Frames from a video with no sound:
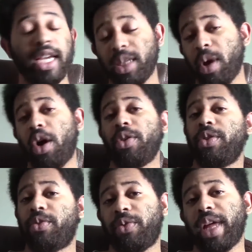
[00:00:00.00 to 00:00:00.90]
is about
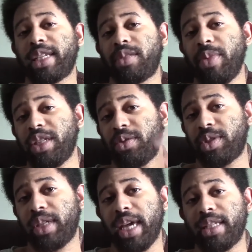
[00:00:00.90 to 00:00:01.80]
Arthur Fleck's mental
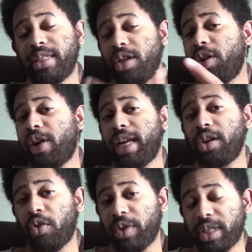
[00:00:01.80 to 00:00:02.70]
state
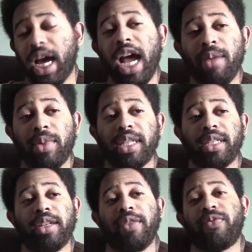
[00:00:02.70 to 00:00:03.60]
deteriorating over time
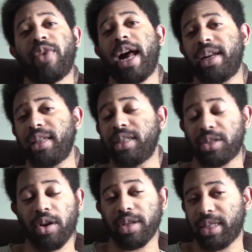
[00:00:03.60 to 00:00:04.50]
until he finally
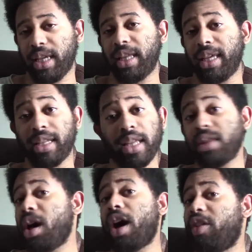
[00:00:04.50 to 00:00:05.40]
starts killing a
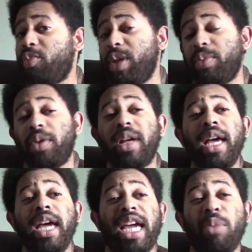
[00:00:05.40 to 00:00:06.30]
lot of people,
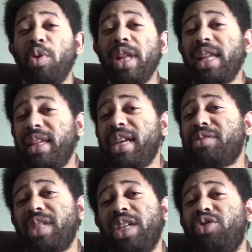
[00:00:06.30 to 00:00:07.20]
and more than anything
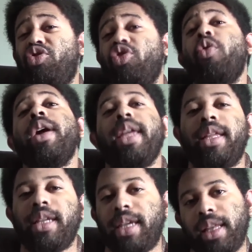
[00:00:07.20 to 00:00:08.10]
else,
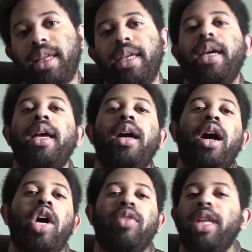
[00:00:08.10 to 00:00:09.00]
enjoying the killing
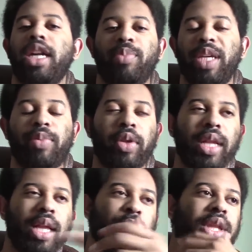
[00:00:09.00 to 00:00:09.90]
of a lot of people.
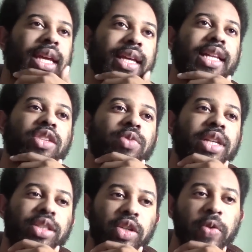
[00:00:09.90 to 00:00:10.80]
But like, he doesn't
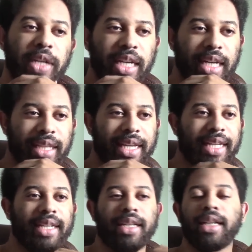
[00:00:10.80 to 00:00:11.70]
really do it in any
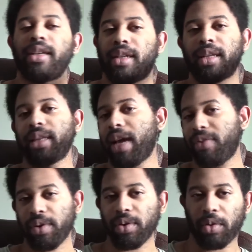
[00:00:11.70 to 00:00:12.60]
like
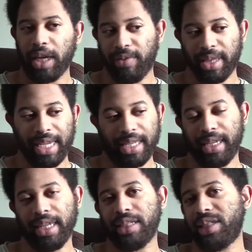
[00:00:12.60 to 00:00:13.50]
clever or even like
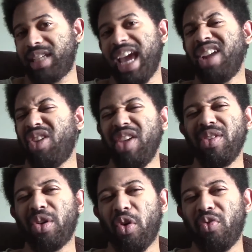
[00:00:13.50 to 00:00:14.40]
insane or
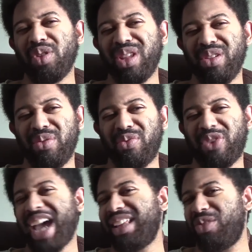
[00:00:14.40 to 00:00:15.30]
even overly
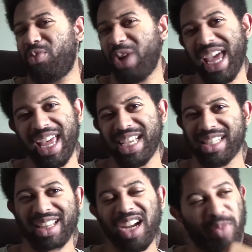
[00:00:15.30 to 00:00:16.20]
violent way, as
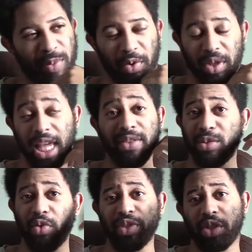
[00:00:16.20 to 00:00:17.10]
a lot of people claim
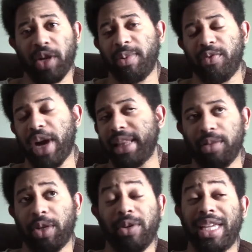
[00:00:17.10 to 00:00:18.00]
this movie is incredibly
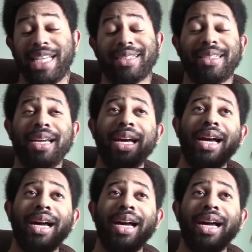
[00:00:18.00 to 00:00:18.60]
violent when it really isn't.